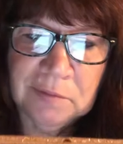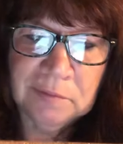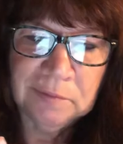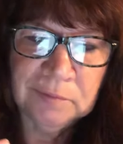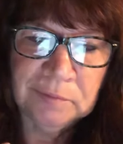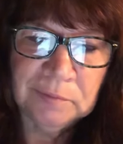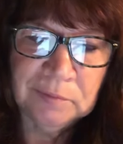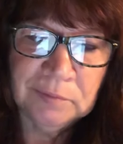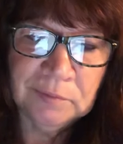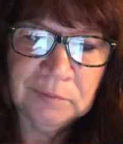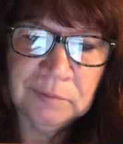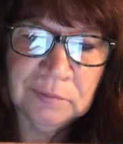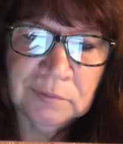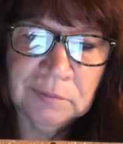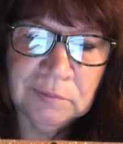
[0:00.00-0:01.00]

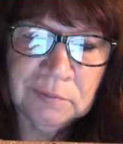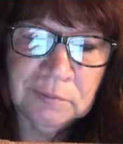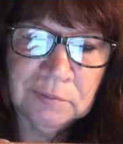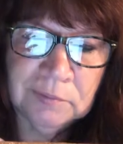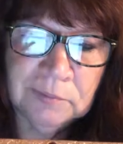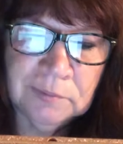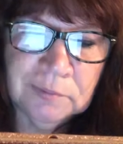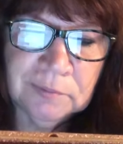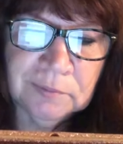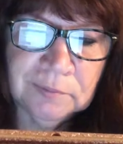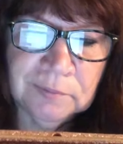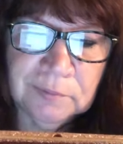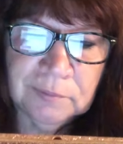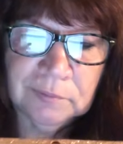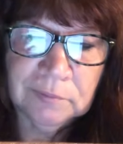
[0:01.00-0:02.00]

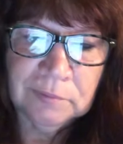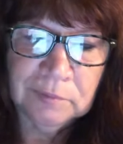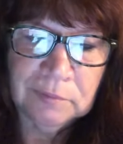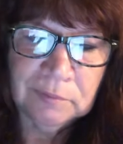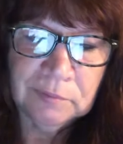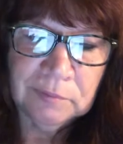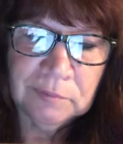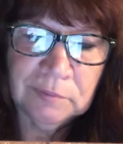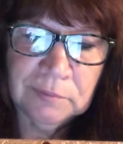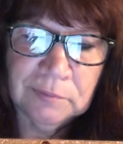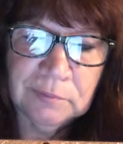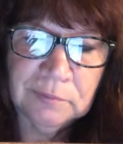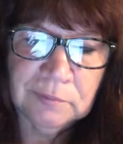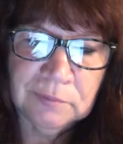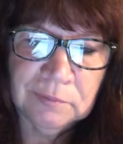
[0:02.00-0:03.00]

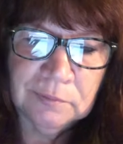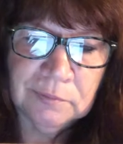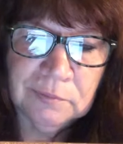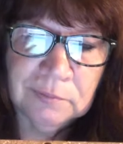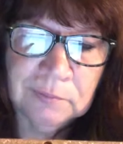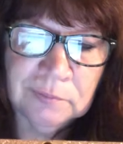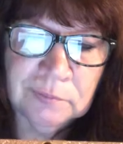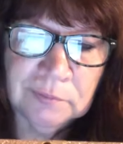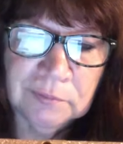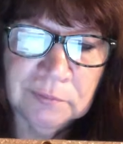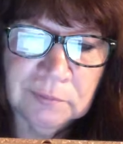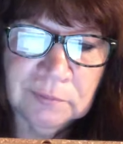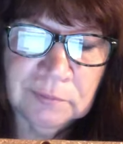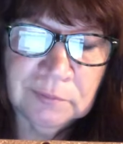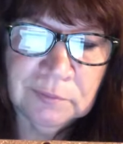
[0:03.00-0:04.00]

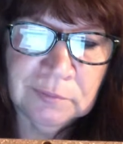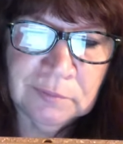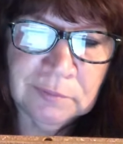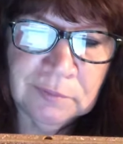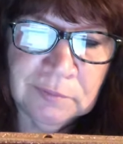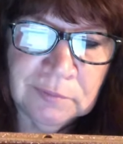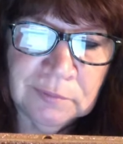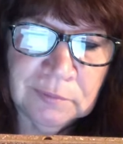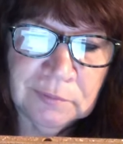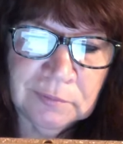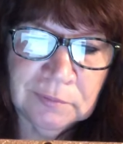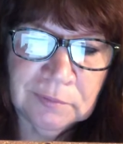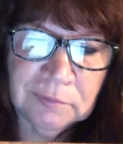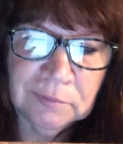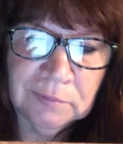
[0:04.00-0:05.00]

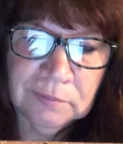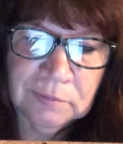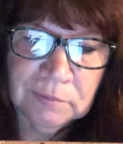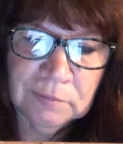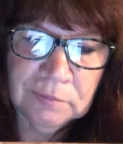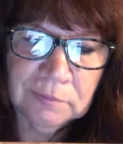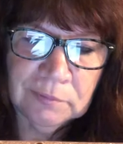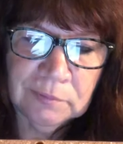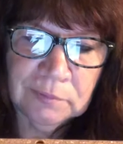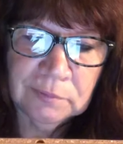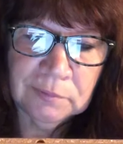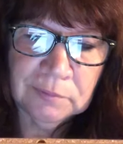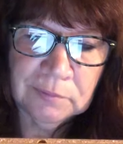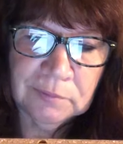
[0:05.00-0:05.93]
Nothing is said.